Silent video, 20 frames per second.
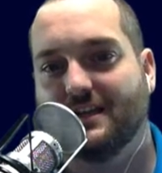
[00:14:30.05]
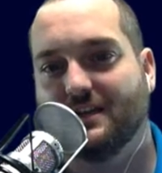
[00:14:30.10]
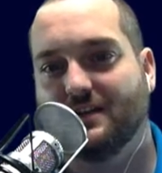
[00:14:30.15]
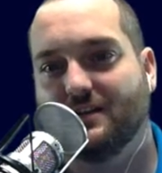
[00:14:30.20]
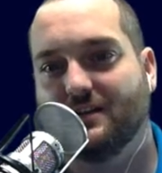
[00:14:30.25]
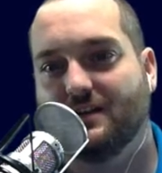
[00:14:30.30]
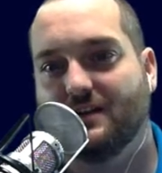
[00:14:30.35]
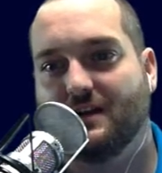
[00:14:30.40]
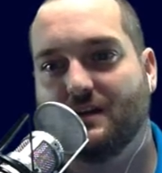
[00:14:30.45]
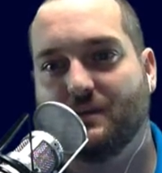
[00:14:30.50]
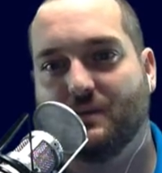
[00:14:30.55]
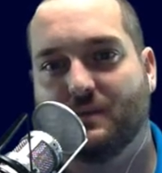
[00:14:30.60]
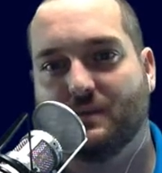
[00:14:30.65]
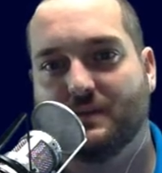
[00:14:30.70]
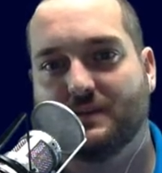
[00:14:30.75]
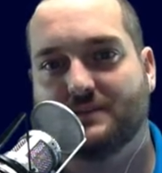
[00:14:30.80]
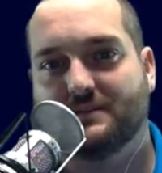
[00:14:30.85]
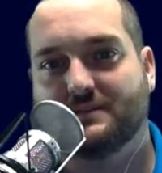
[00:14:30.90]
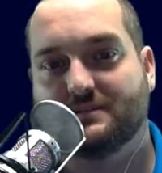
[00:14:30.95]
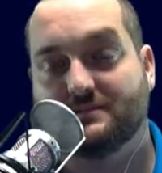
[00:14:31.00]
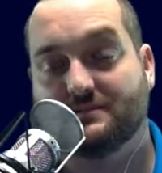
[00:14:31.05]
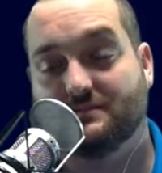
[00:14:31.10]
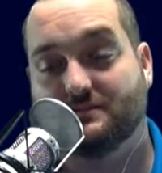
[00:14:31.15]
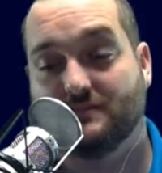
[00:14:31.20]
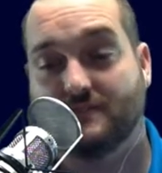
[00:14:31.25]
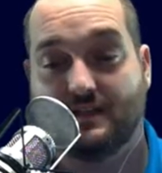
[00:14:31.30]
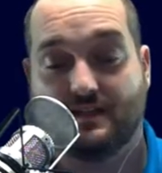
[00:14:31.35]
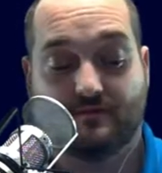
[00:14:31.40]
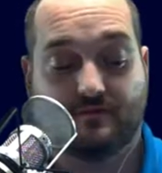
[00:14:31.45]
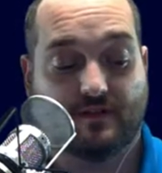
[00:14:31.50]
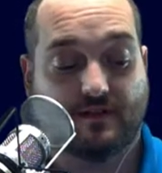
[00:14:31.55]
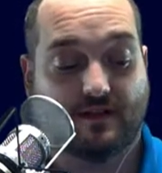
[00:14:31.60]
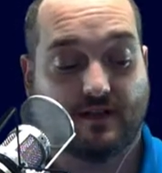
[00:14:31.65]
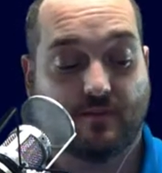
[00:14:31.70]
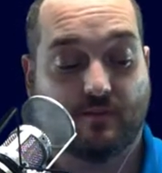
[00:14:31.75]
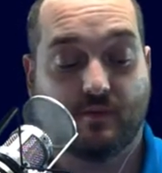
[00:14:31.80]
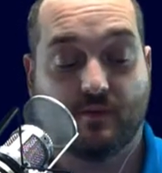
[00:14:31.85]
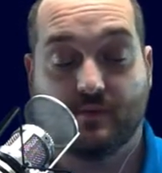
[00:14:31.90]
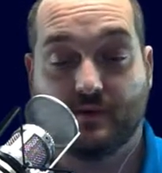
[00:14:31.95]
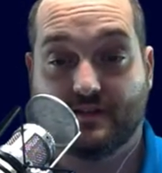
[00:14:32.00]
You know, a couple months, not even a
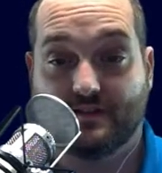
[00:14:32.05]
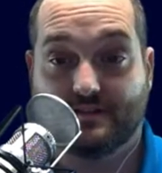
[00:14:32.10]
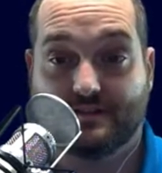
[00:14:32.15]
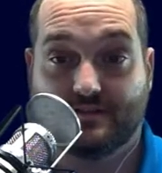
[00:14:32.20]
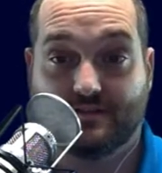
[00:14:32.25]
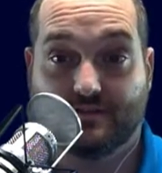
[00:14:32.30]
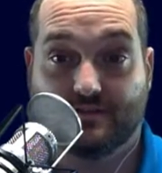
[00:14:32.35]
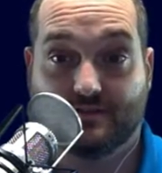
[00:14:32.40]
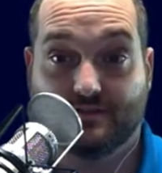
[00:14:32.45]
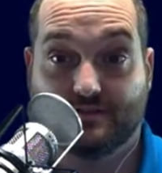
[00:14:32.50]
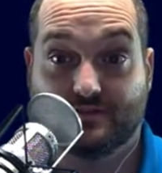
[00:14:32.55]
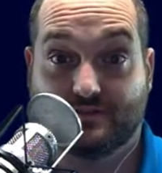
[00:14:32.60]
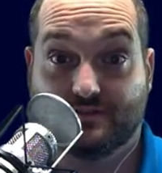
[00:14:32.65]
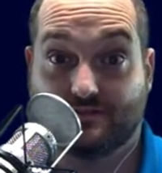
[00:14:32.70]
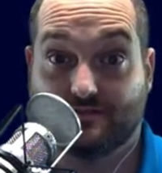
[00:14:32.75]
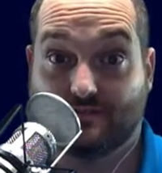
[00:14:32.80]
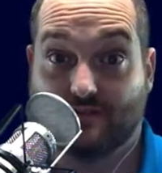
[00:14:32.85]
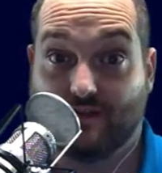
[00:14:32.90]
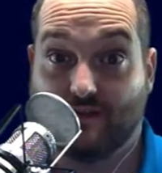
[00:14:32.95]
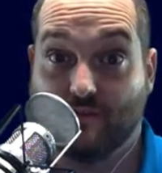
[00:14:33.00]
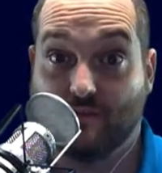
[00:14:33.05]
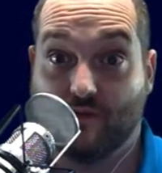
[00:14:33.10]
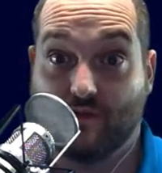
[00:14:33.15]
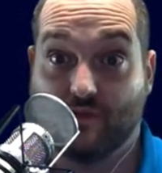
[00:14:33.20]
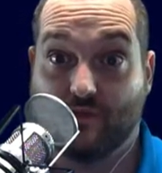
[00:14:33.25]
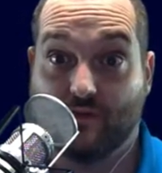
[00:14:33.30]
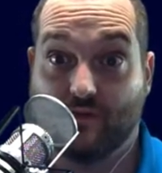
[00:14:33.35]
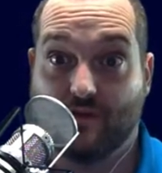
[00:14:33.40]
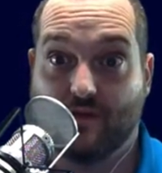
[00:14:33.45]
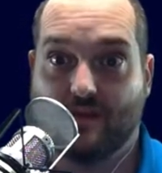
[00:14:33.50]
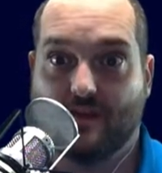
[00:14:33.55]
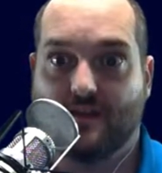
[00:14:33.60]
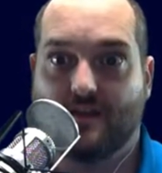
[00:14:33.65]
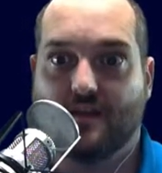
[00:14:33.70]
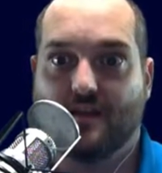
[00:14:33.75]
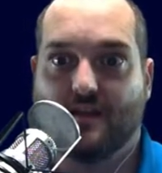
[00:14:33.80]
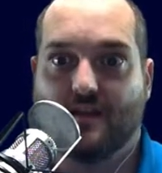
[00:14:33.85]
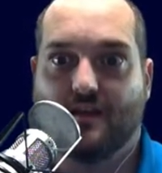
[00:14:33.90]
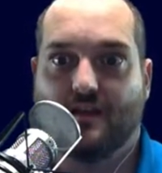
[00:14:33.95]
couple months. You know, just a month away.